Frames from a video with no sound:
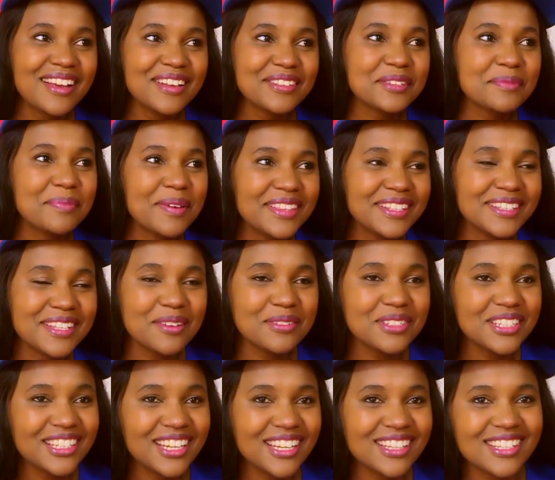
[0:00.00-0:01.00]
So by the time
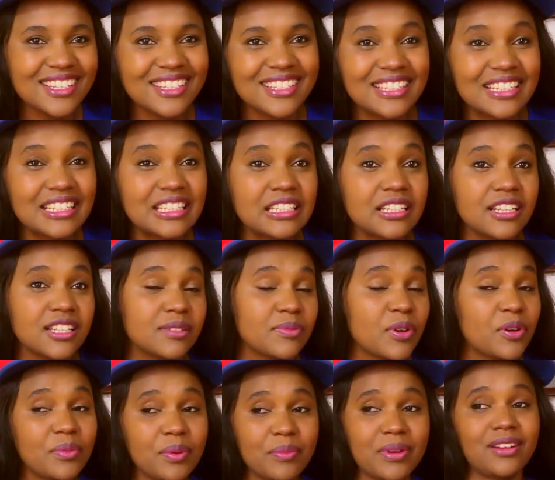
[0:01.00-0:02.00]
she gets 18, she tells me,
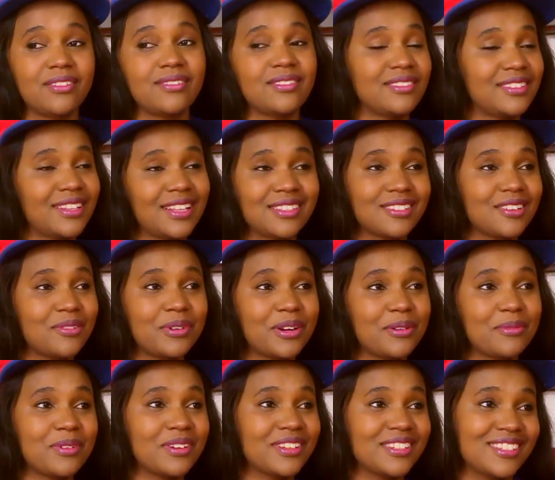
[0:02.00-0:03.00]
oh, Mama, no, that's not what
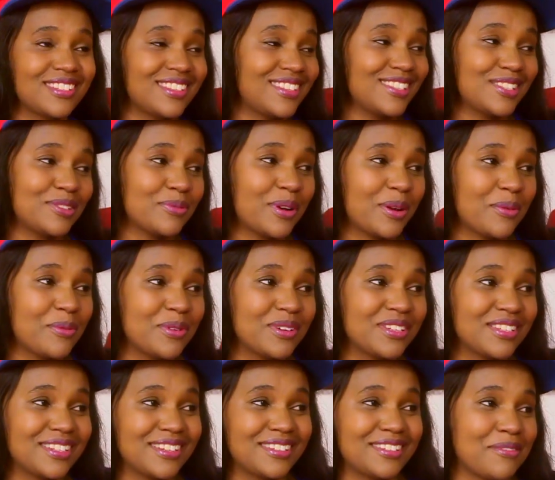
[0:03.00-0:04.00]
I want. This is what I
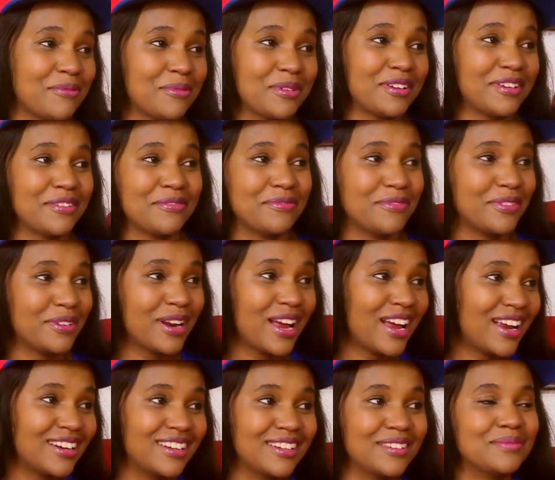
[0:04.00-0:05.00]
wanted. I want a
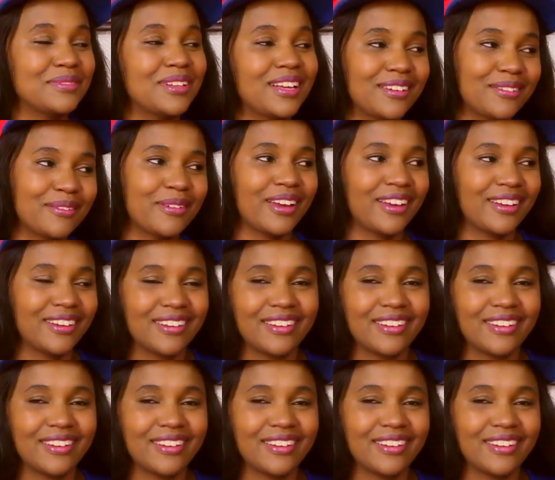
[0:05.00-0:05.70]
Ferrari. I'm like, wait,